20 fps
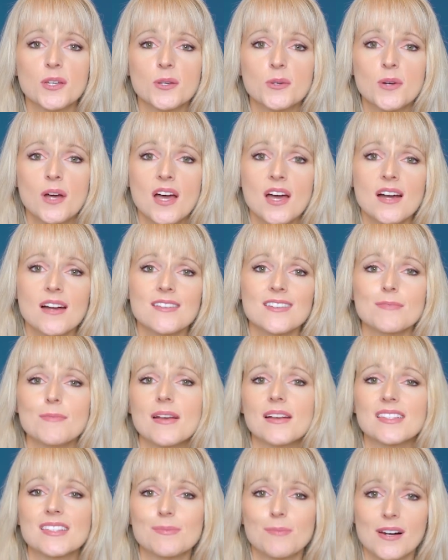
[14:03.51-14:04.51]
you to
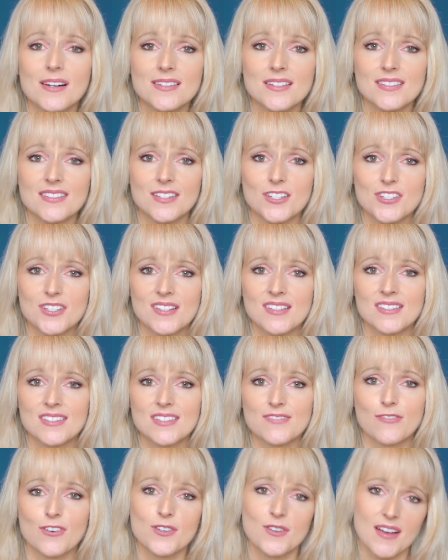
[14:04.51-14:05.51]
make smart
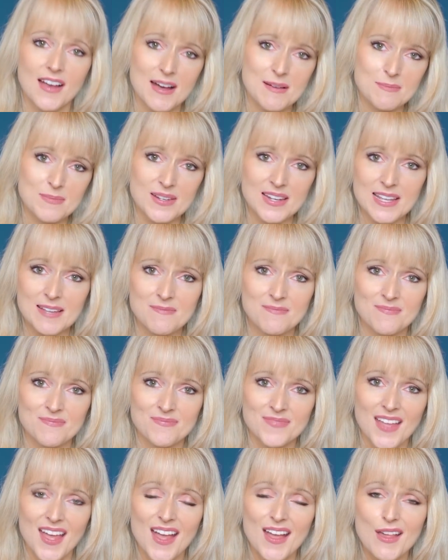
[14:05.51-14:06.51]
decisions for your company.
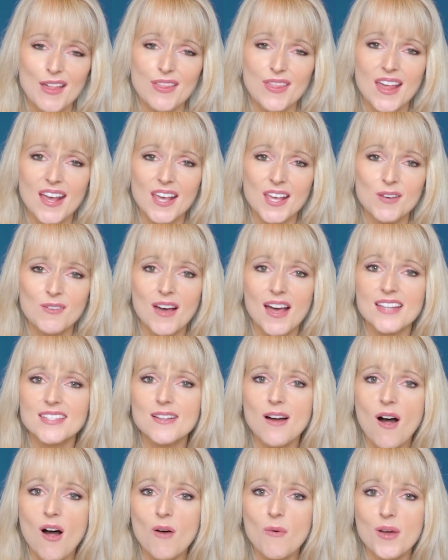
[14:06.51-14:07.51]
Thank you
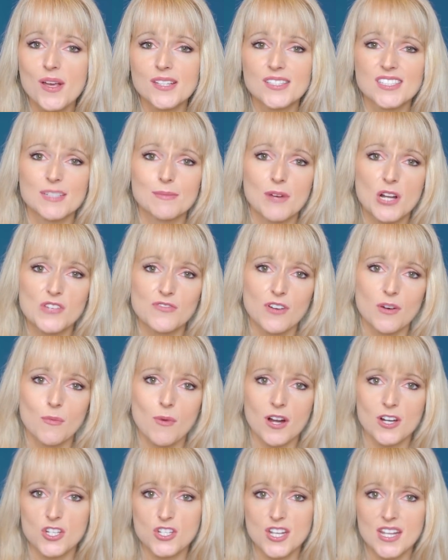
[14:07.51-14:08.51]
as always so much for
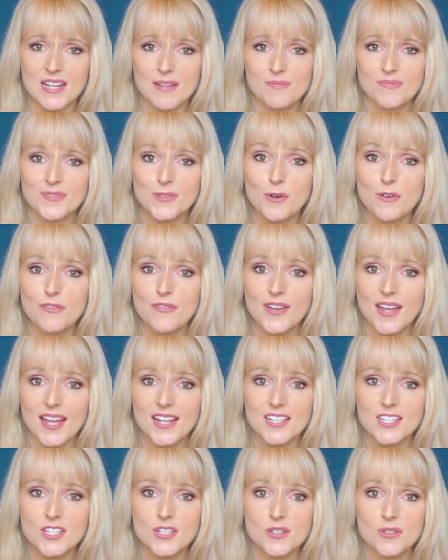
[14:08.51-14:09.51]
watching. Don't
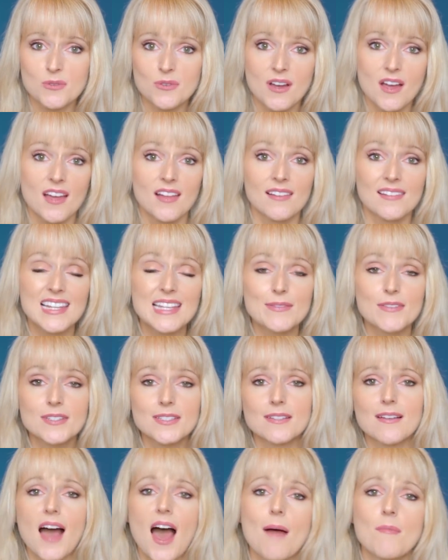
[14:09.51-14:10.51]
forget to leave
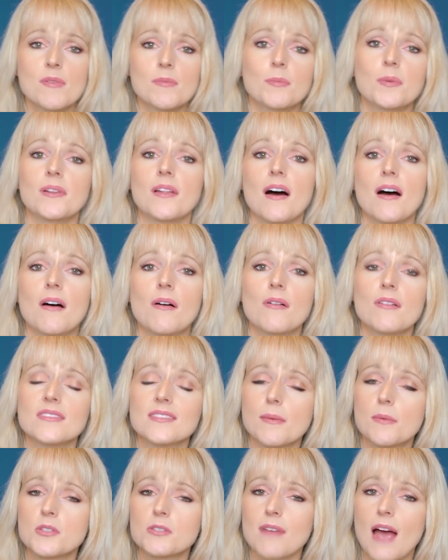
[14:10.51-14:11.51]
us a comment below,
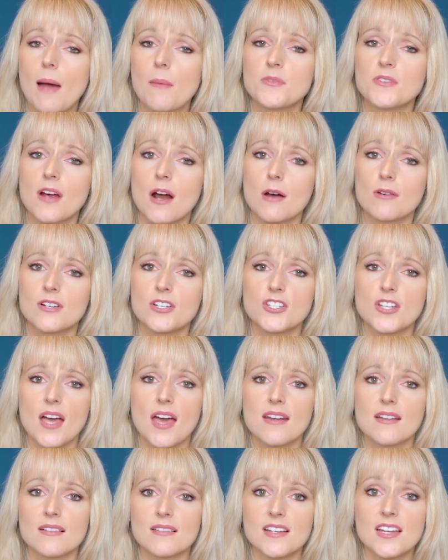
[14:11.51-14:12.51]
subscribe to our
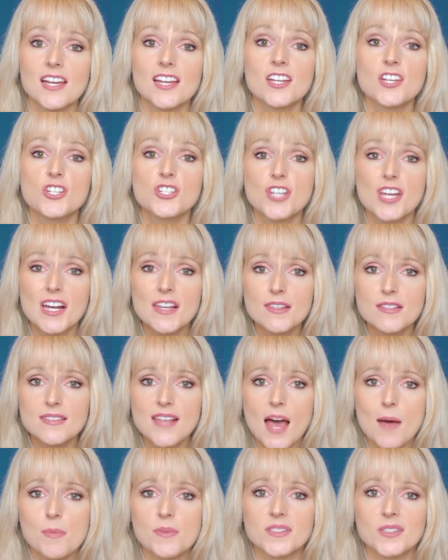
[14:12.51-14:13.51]
channel, share this
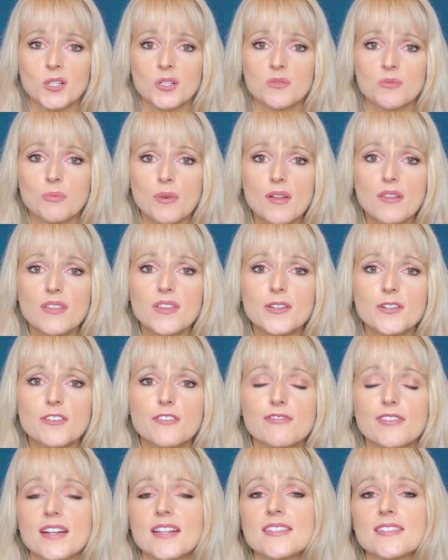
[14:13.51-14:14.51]
episode with your
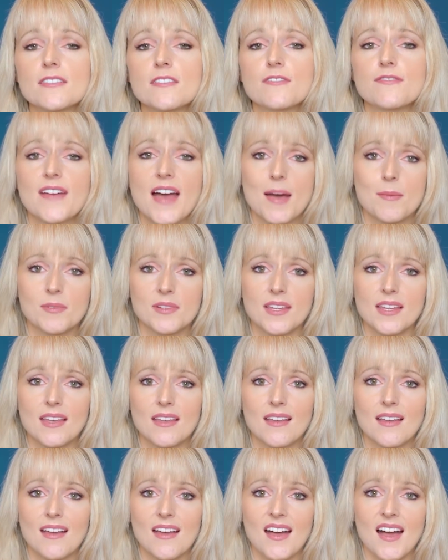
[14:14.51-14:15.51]
friends and
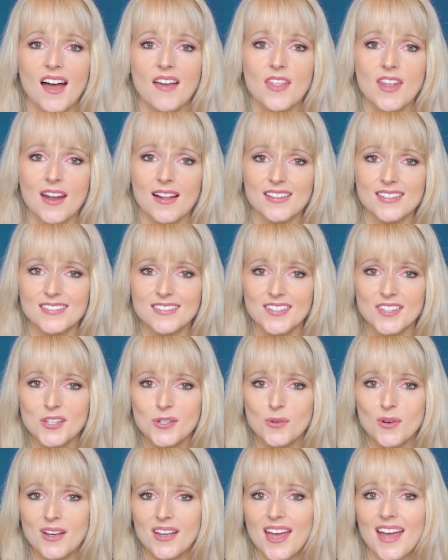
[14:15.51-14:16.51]
family, and then I'll see
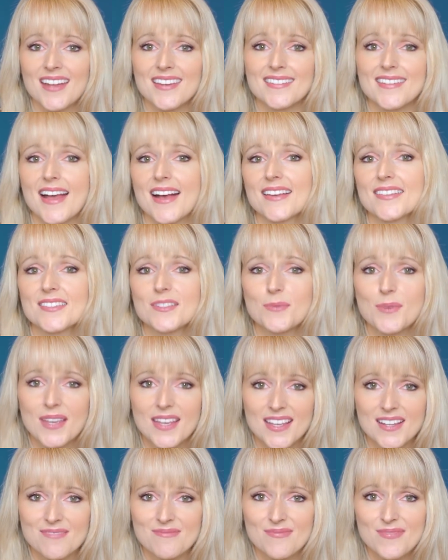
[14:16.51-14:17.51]
you again next
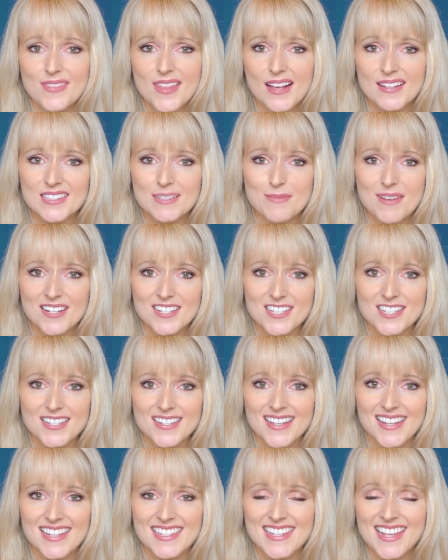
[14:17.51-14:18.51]
week. Thanks so much
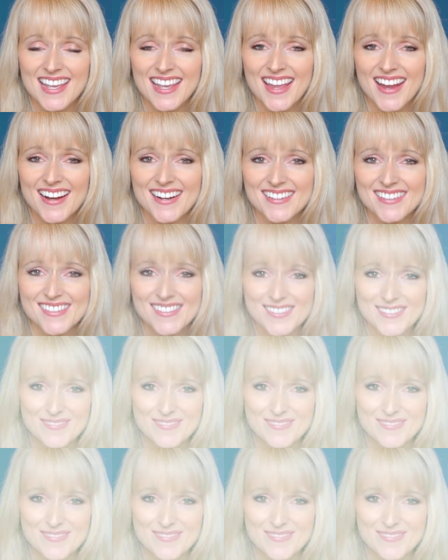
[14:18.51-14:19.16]
and take care.